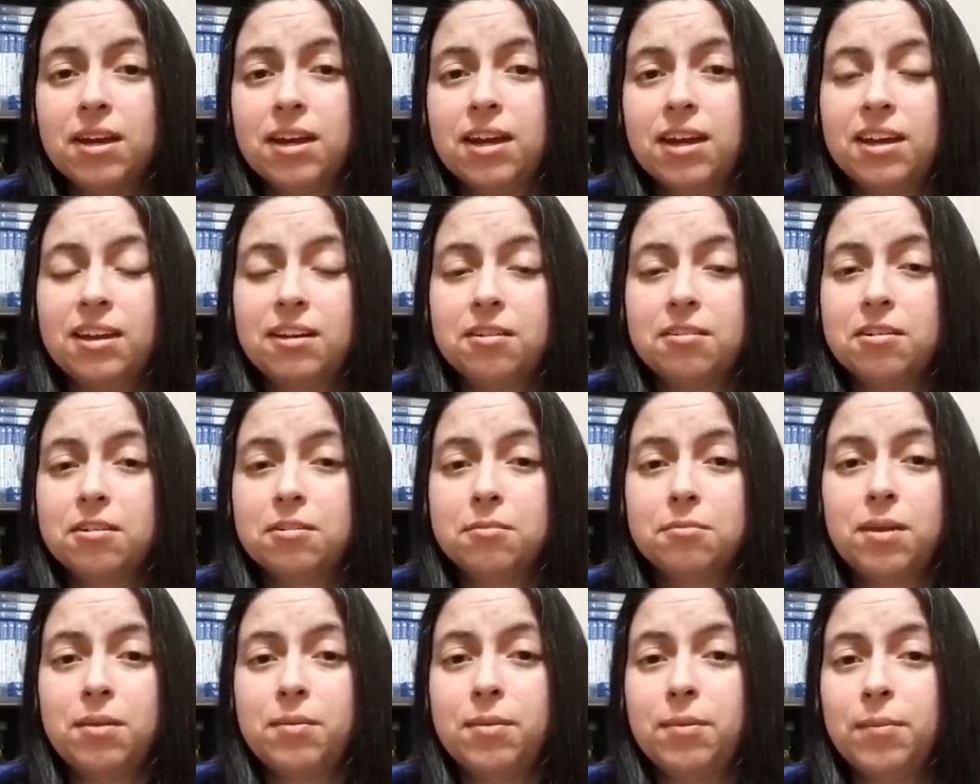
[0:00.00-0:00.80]
I don't
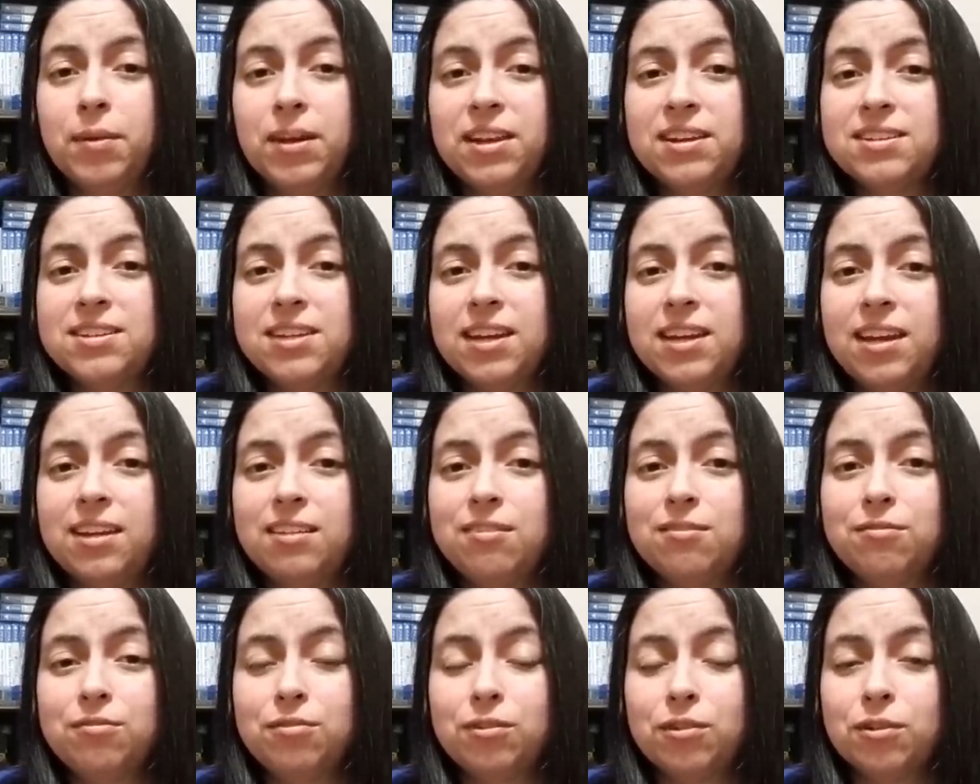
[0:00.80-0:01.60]
know, maybe Ben
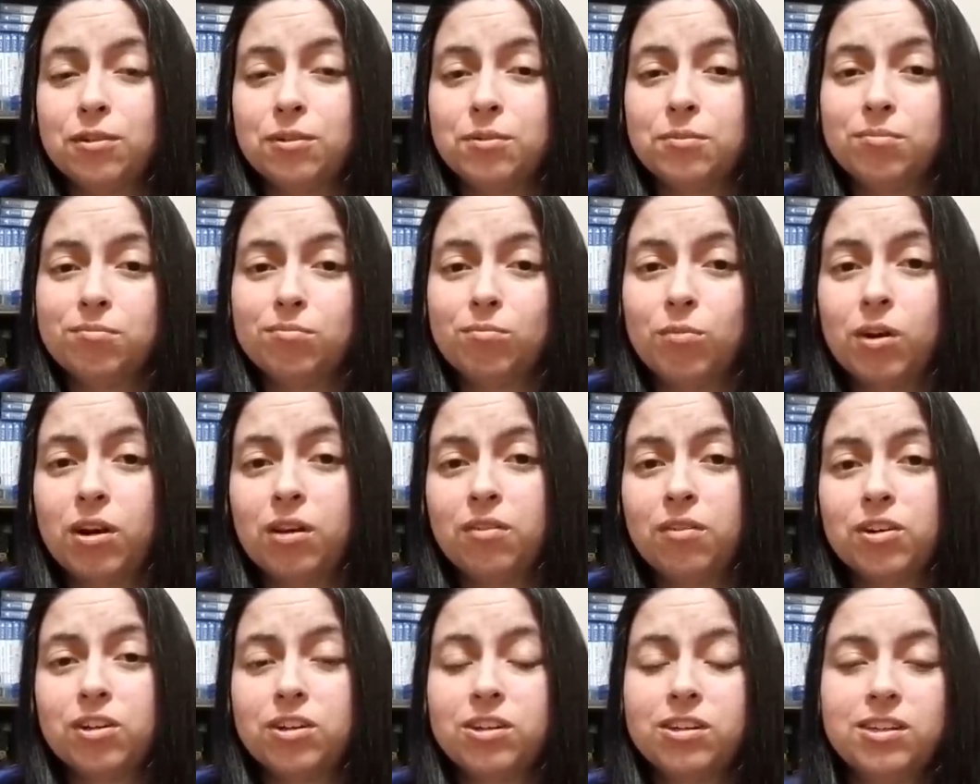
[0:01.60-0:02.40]
10 from
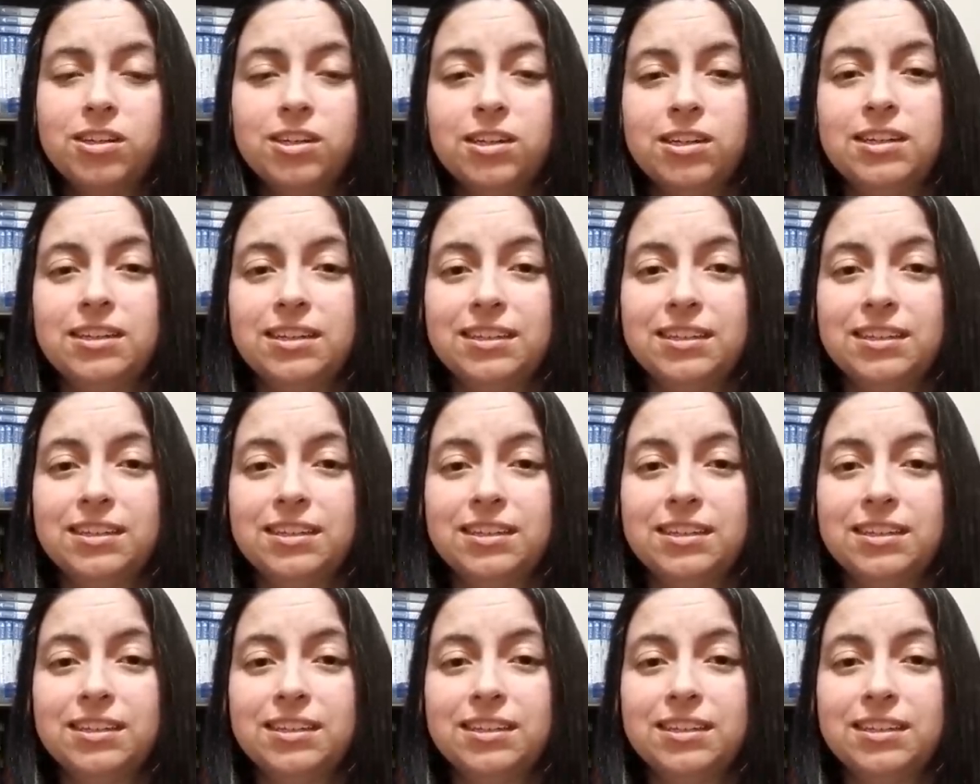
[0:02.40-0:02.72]
whatever.